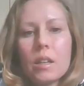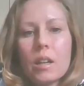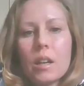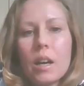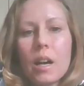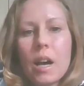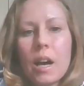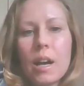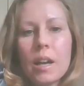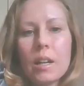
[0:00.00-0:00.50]
a
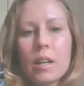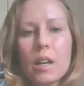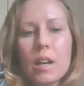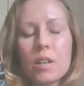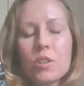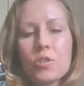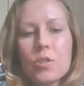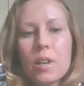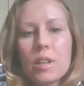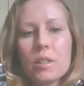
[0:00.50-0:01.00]
high
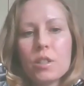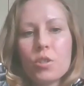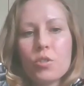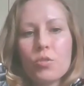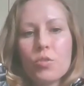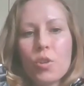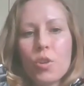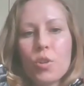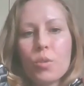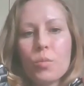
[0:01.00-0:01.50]
contrast
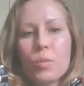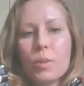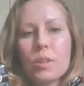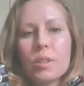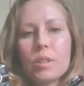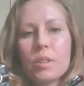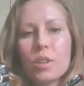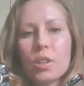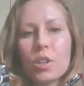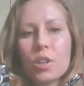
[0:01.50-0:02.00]
chrome
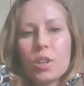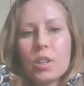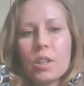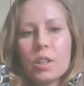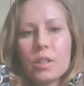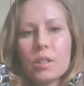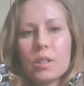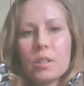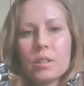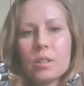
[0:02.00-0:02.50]
look.
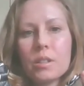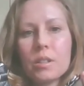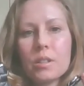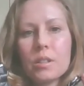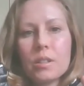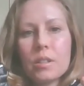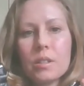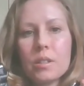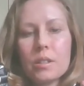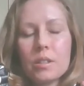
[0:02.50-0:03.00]

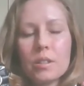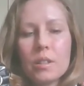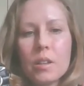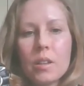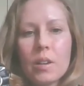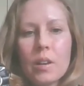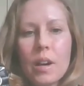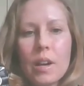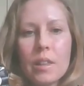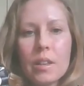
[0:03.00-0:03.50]

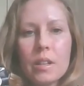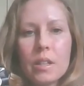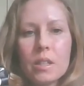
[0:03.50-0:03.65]
So I think